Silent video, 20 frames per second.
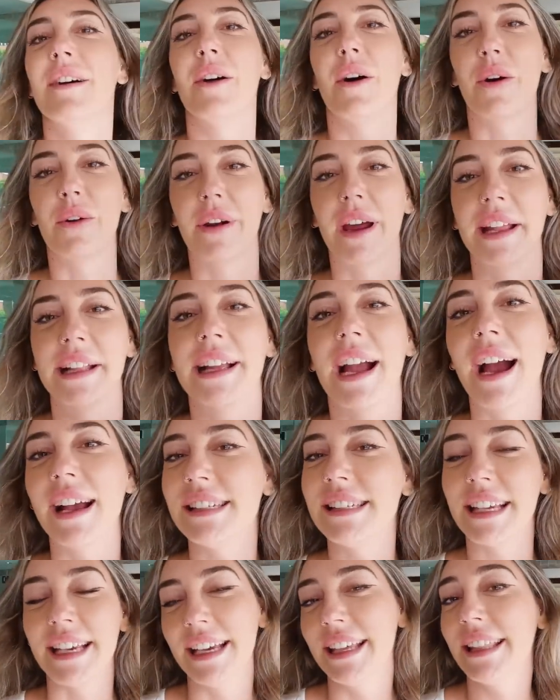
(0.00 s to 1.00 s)
All right,
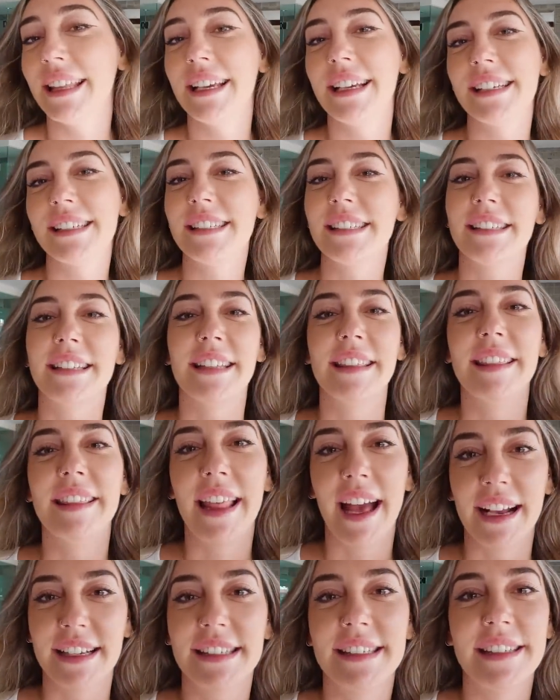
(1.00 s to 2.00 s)
guys, it is the
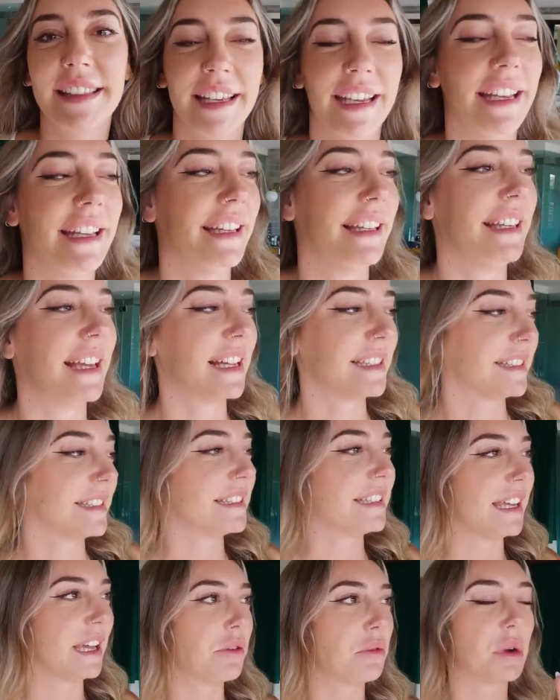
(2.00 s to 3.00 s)
next day.
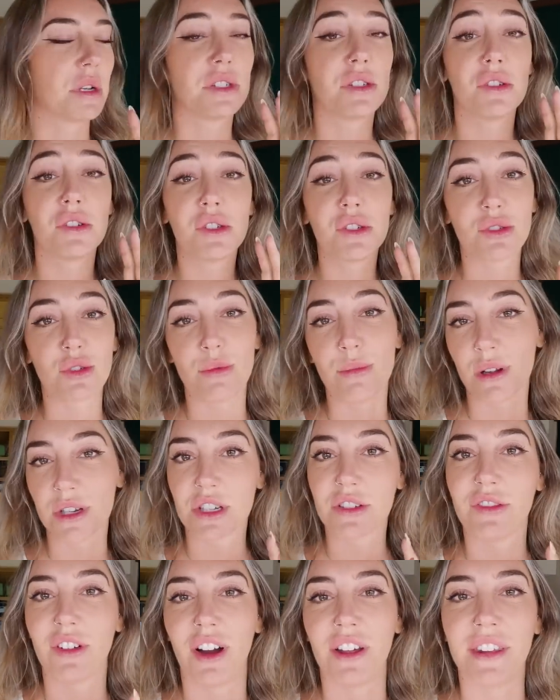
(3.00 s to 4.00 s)
Yesterday was so
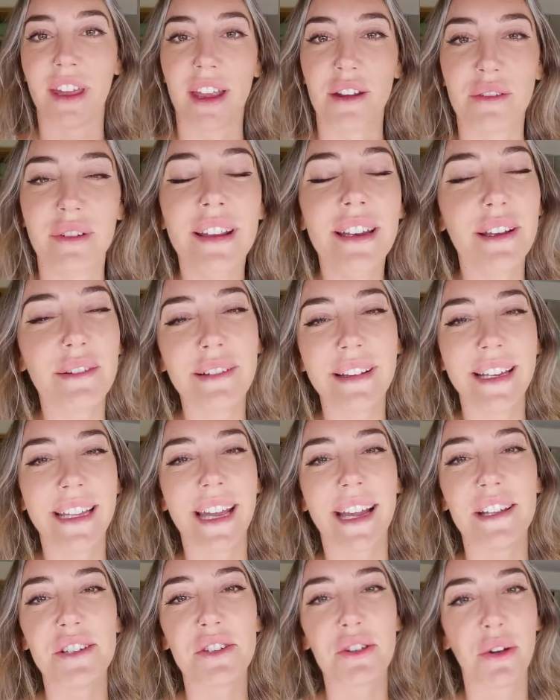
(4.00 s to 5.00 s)
much fun. I really,
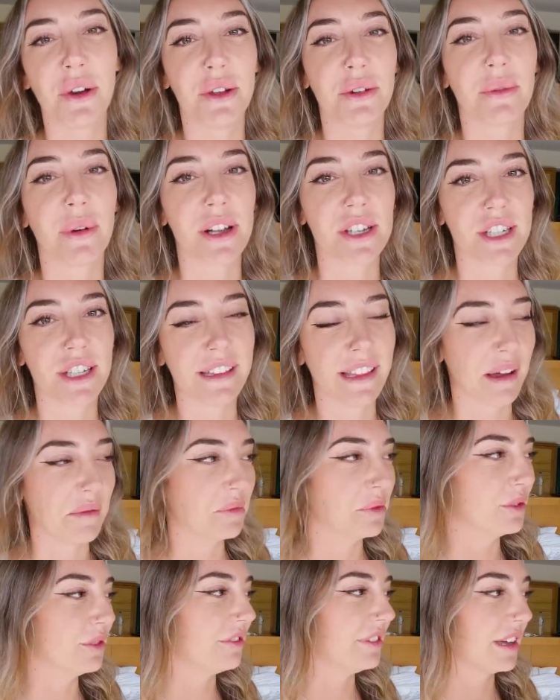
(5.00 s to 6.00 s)
really enjoyed watching
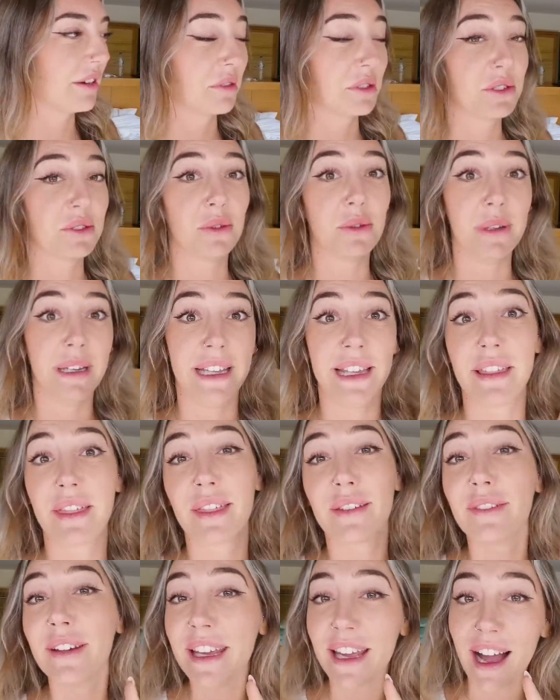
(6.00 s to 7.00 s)
that movie. It was only
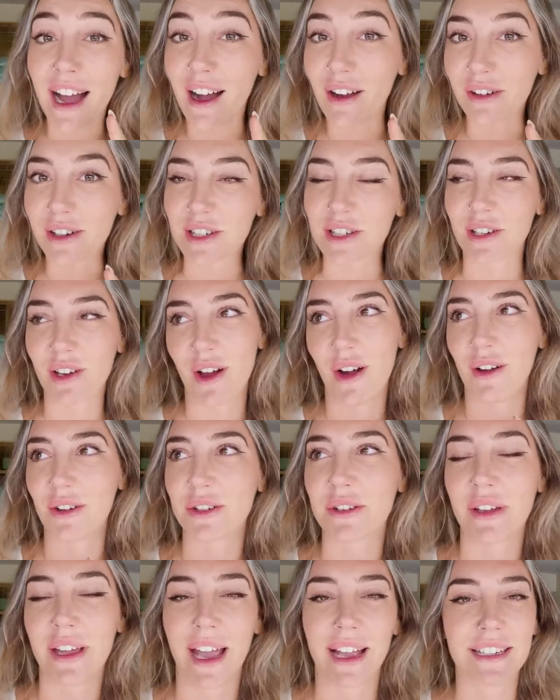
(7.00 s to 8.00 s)
3 hours
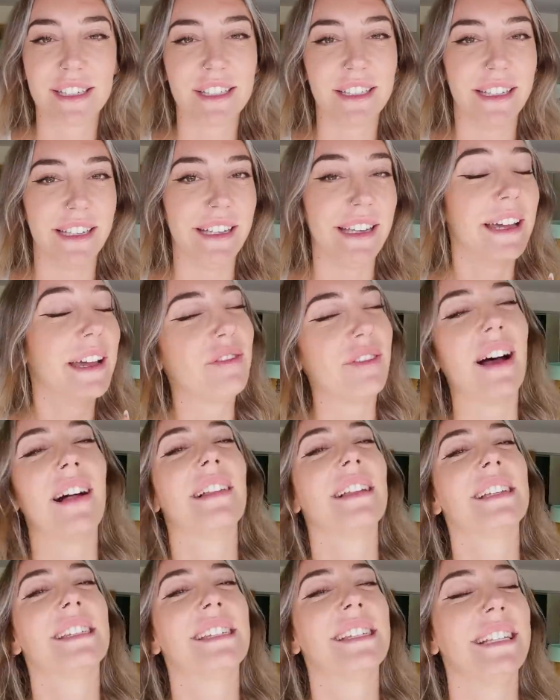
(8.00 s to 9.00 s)
long, so I actually
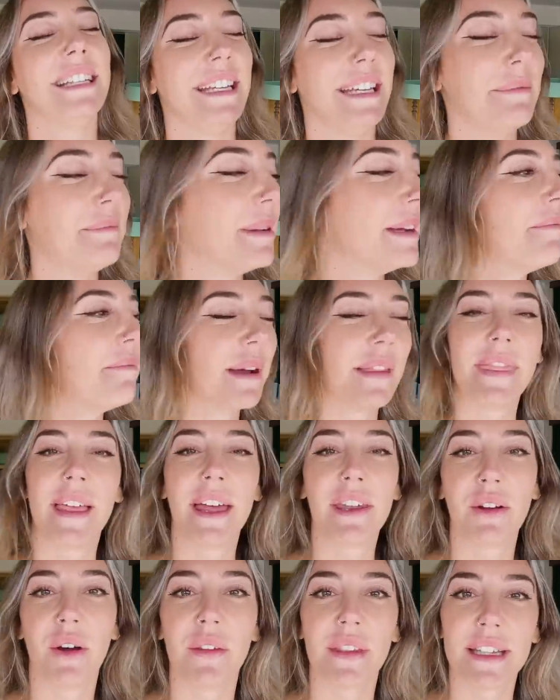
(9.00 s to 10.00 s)
fell asleep. But
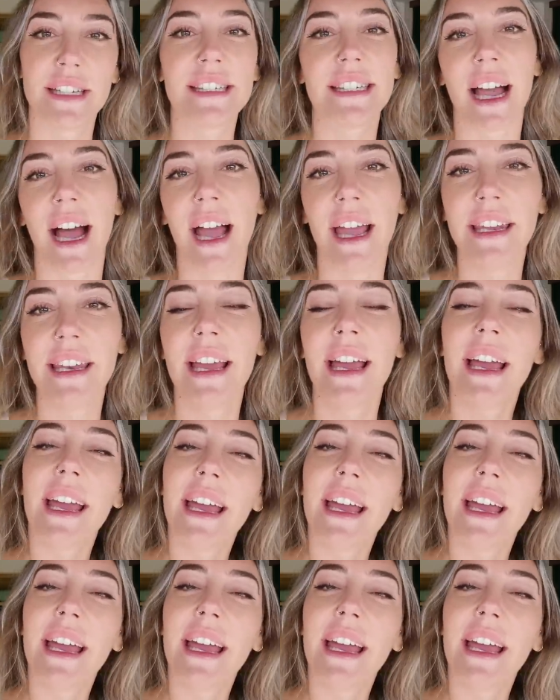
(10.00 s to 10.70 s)
that on the side,